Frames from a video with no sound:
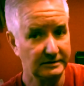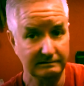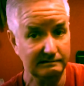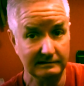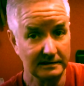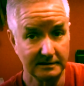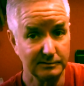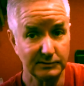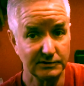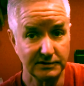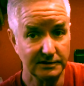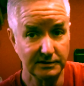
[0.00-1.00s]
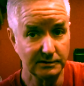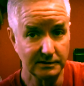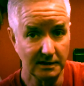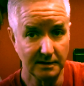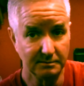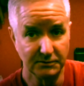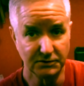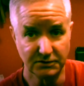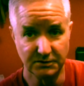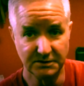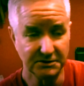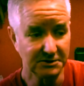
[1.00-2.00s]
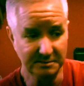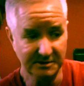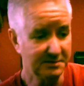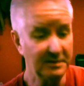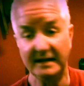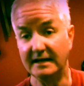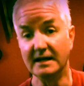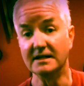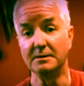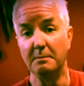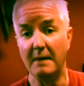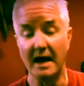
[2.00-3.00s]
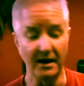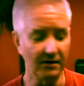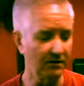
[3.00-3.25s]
we're not supposed to use on musical instruments. It doesn't matter.